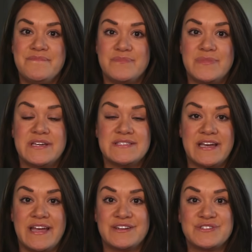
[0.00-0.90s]
because I
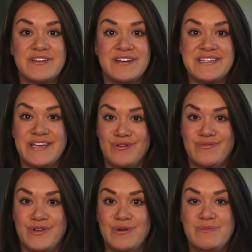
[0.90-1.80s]
actually got to
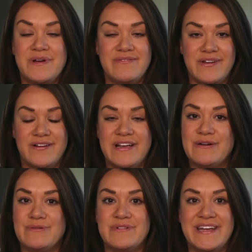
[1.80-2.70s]
interview my very
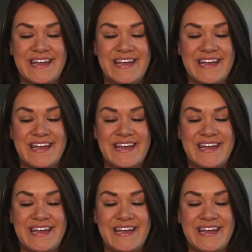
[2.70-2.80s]
own